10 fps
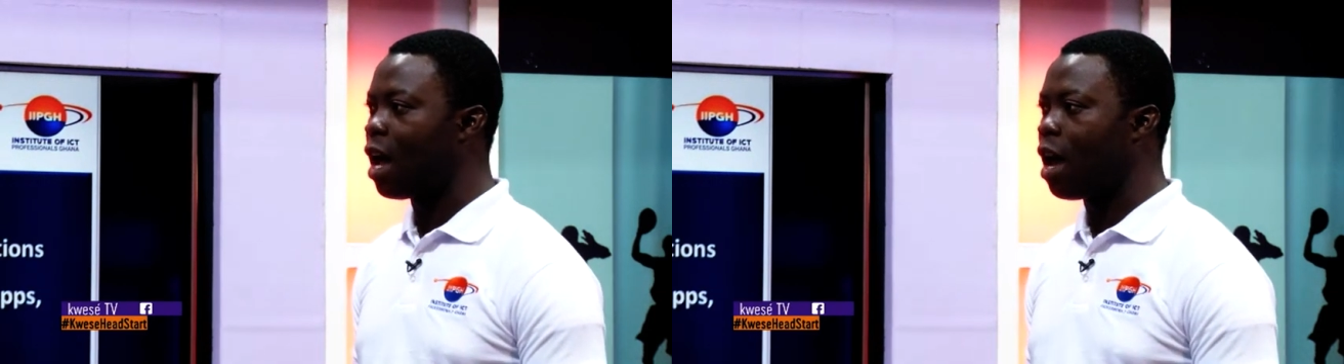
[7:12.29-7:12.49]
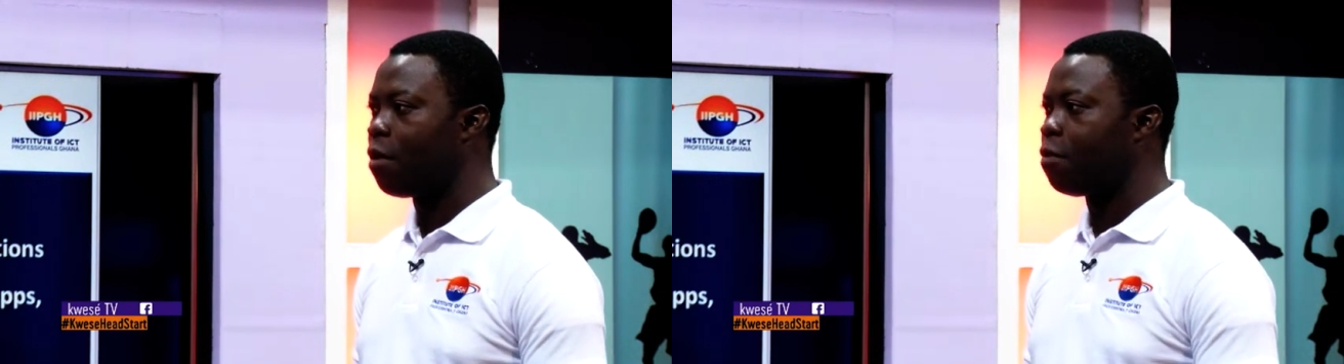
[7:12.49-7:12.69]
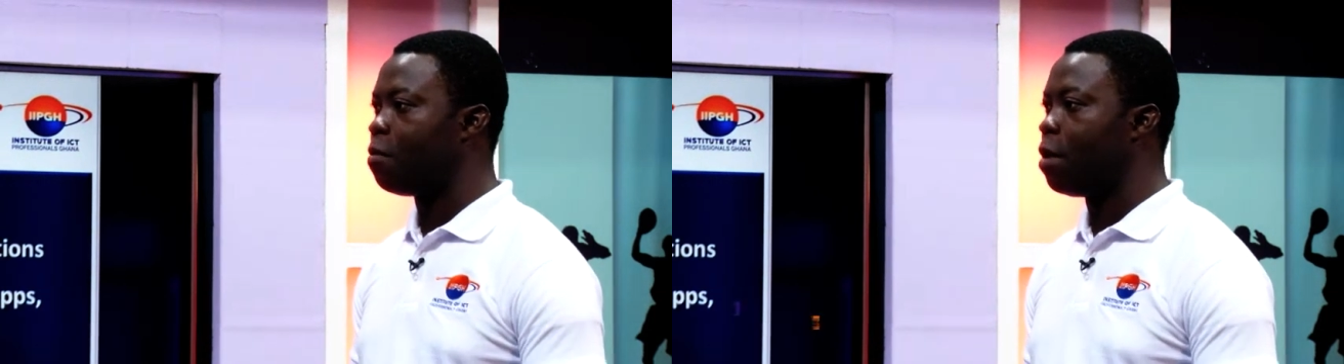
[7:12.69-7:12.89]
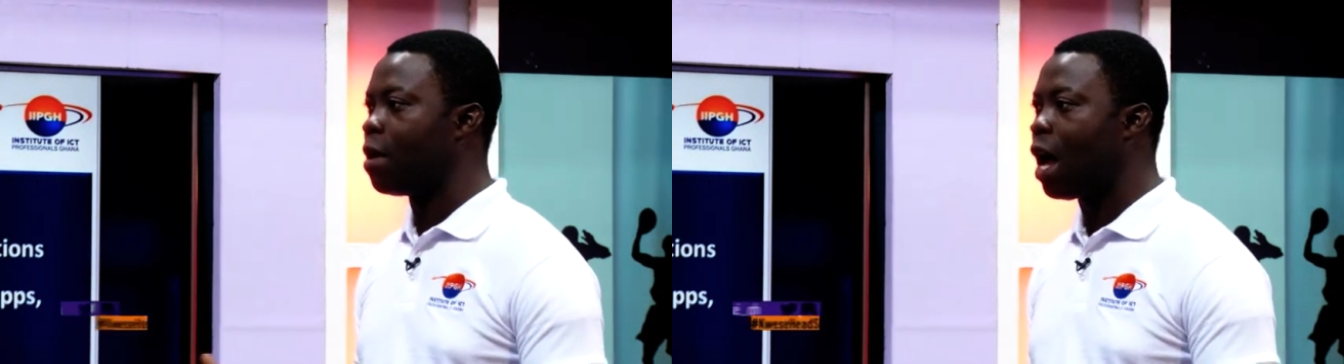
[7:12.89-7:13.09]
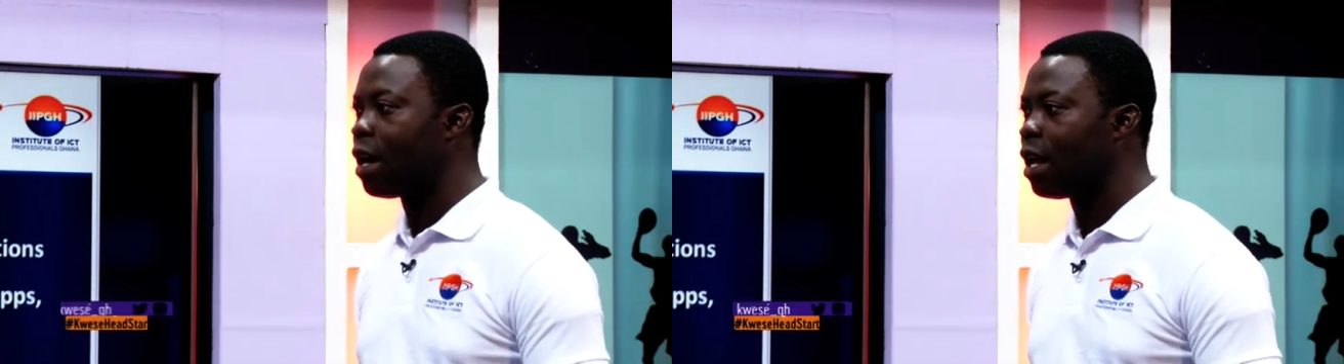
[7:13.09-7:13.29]
and I have
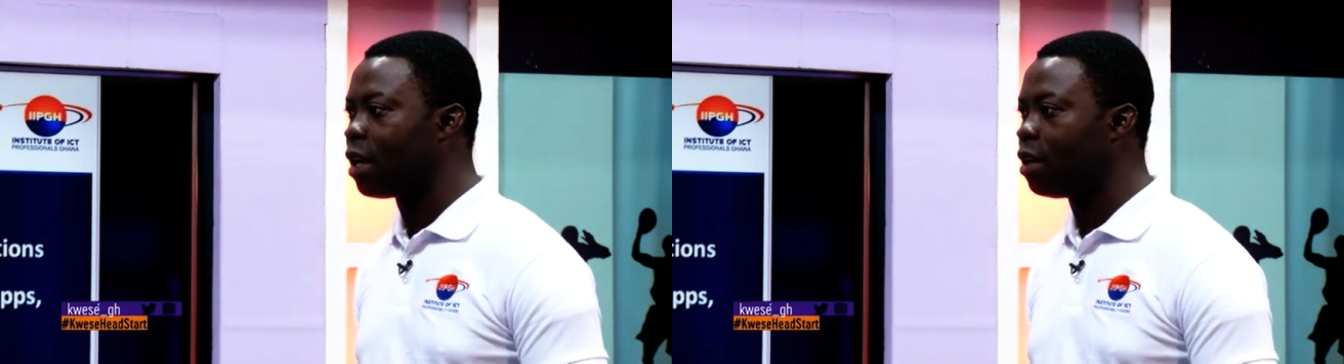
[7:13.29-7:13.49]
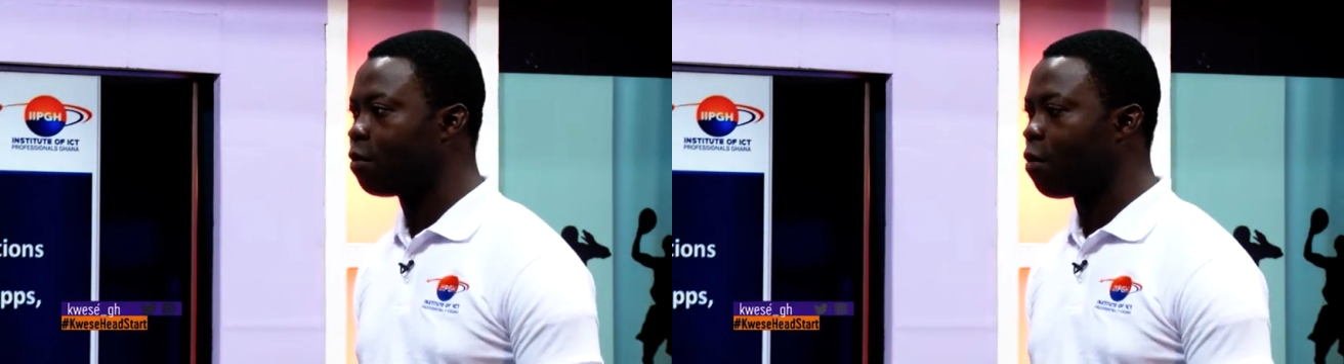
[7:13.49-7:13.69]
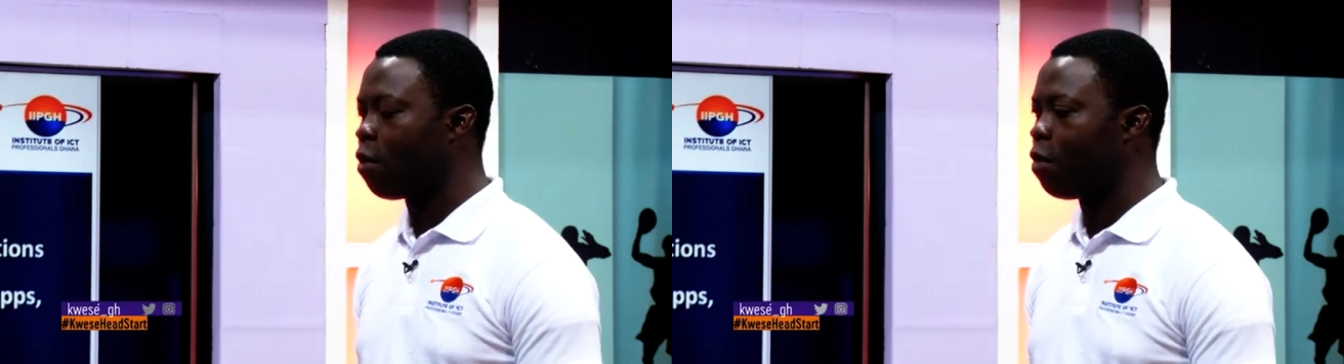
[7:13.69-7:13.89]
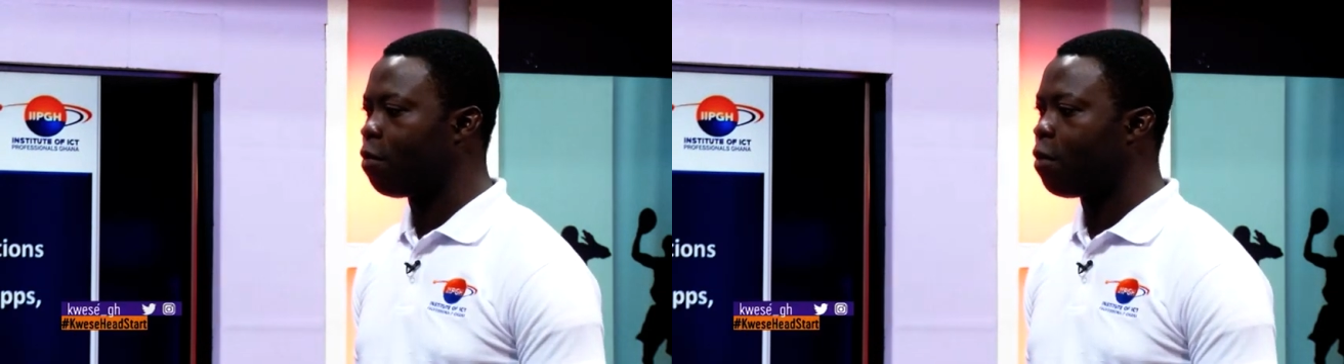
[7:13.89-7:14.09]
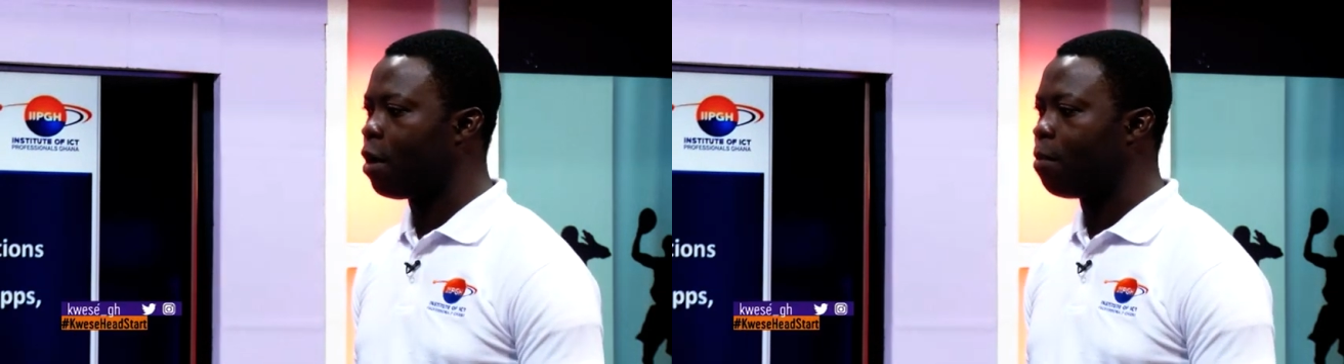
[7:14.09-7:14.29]
maybe 100 gigs
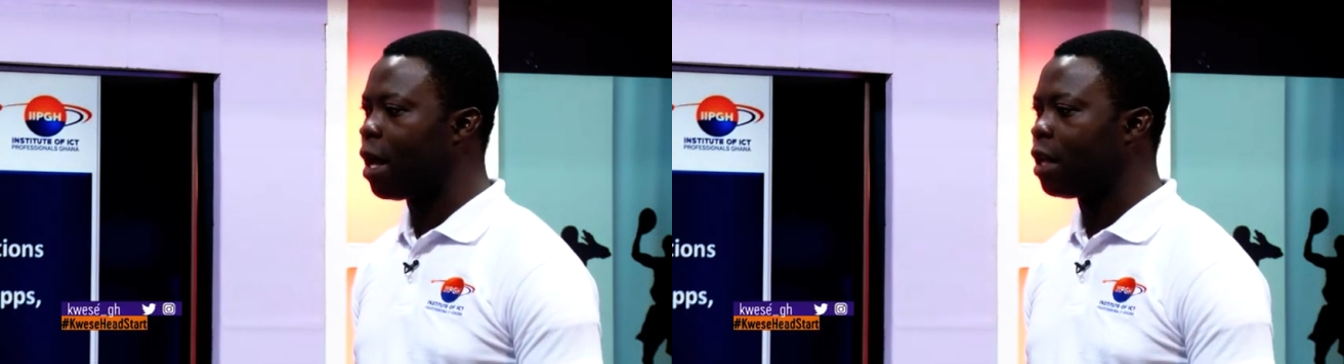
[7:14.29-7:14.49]
for a